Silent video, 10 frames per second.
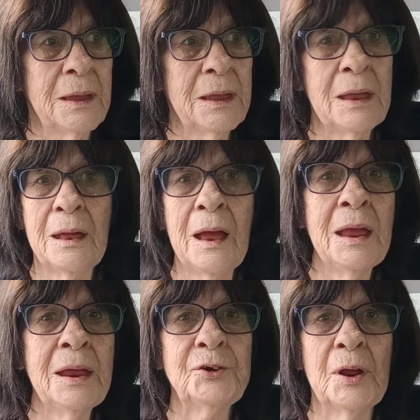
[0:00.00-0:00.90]
I
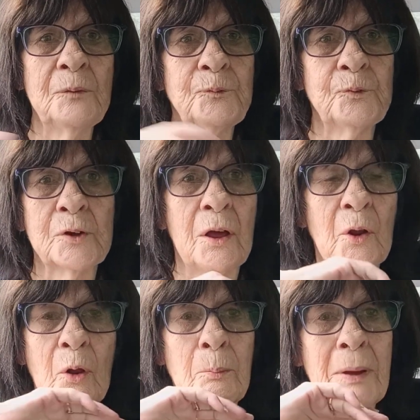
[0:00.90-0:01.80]
had done forgot
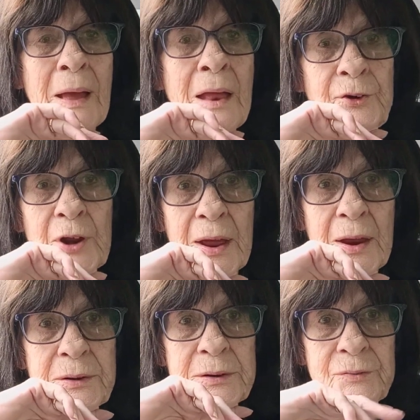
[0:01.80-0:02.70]
all about that
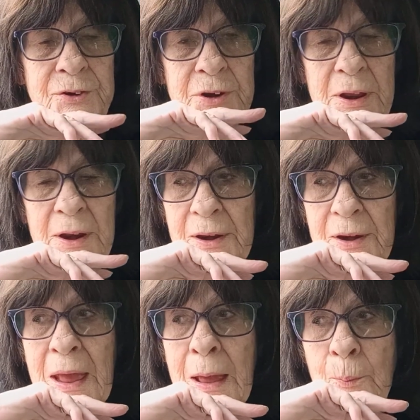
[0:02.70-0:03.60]
had
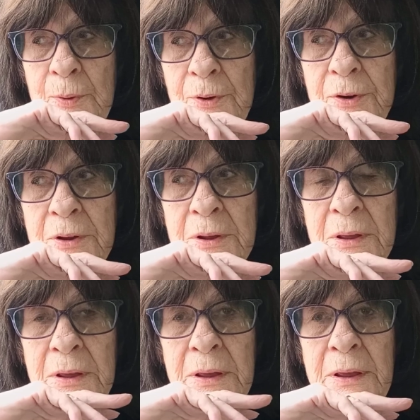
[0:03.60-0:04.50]
happened.
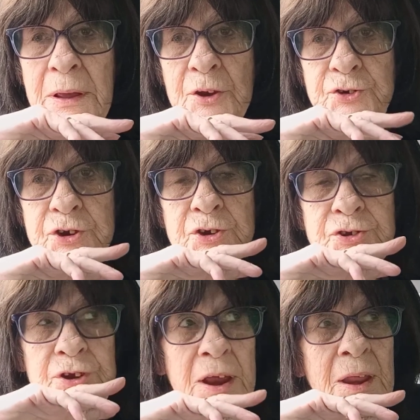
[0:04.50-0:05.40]
And she's
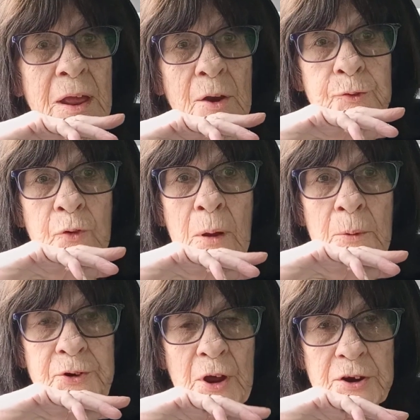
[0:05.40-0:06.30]
saying how
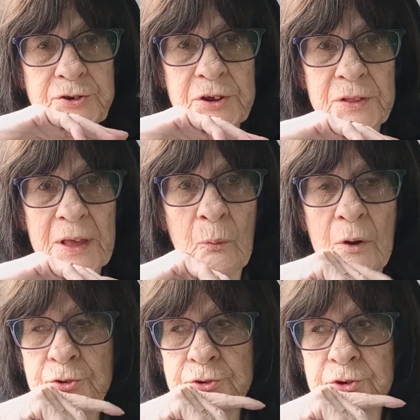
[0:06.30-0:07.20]
traumatizing that
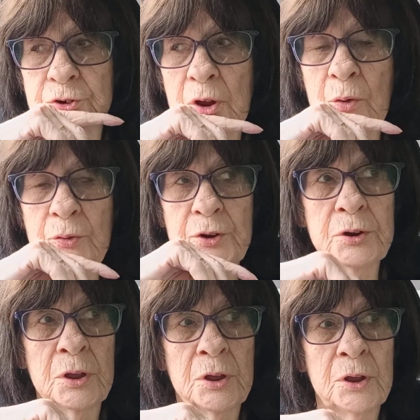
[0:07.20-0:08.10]
was to know that
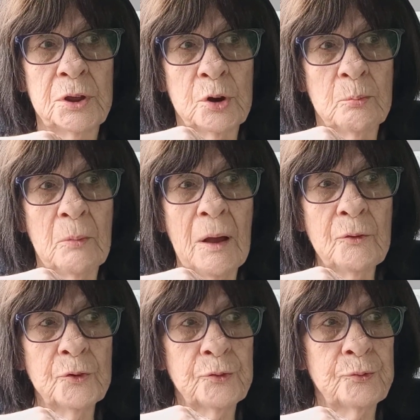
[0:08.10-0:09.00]
your
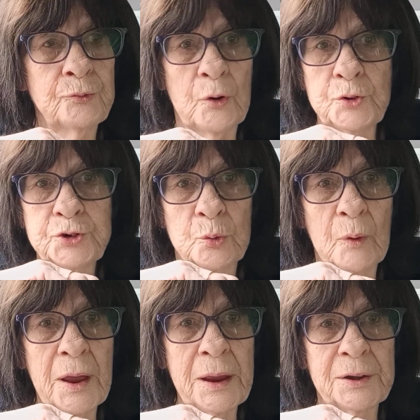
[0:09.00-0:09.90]
mother throwed you
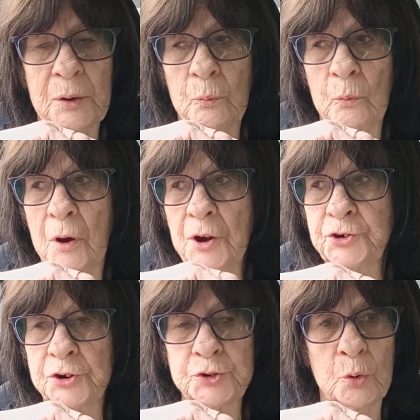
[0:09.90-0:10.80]
away and didn't want you
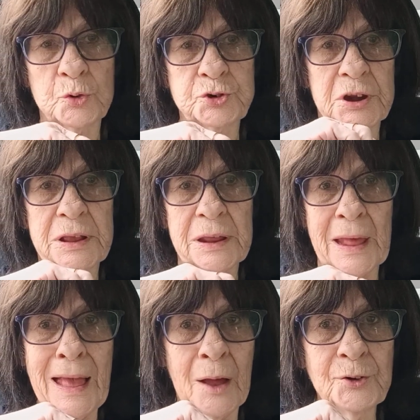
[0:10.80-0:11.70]
and told you to get
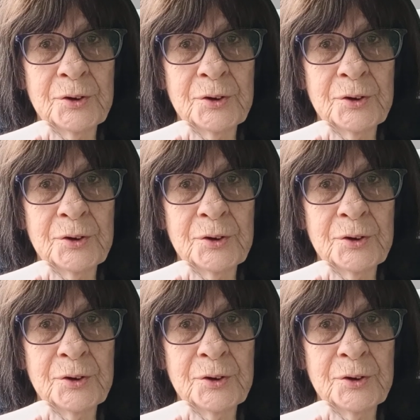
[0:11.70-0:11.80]
out.